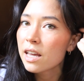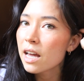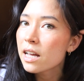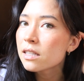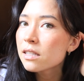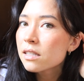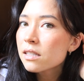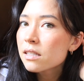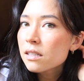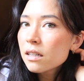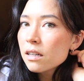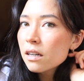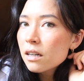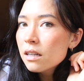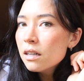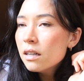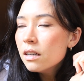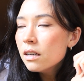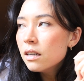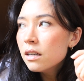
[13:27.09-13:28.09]
gets
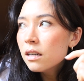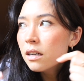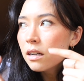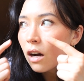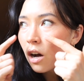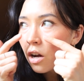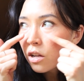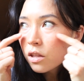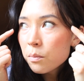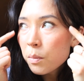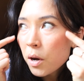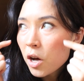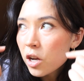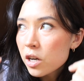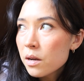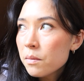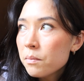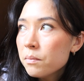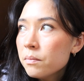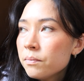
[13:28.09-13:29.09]
on the
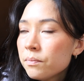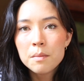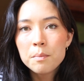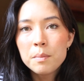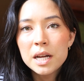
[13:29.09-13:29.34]
bottom.